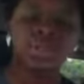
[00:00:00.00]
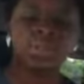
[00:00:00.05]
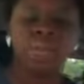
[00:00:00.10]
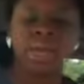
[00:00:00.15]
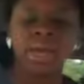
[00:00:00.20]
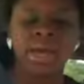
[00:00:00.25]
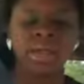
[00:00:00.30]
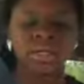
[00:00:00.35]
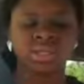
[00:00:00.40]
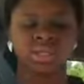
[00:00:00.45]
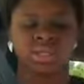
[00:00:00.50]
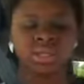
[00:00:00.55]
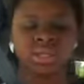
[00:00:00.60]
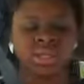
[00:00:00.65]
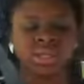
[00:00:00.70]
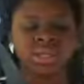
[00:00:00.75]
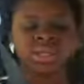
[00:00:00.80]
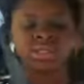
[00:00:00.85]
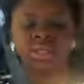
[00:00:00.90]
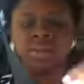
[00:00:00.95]
the
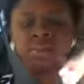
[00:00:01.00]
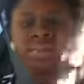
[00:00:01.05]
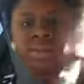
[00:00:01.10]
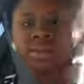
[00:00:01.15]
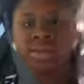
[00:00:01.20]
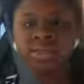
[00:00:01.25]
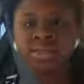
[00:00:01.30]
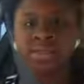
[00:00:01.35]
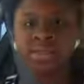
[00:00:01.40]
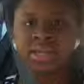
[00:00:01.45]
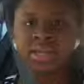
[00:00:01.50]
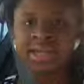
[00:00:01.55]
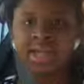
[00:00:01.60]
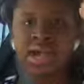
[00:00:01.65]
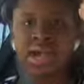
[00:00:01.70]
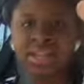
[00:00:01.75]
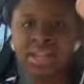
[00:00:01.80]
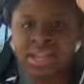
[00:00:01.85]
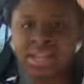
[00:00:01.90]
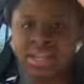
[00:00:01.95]
packaging is amazing
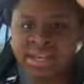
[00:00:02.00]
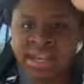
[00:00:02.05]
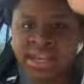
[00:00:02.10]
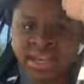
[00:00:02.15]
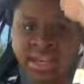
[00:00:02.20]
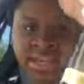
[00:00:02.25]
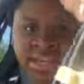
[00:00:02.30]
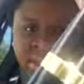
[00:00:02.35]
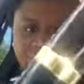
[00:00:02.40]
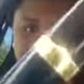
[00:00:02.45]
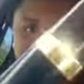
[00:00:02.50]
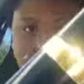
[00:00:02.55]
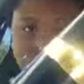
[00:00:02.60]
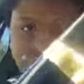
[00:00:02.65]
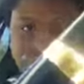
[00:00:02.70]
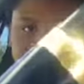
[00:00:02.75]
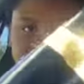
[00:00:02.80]
I like it because it just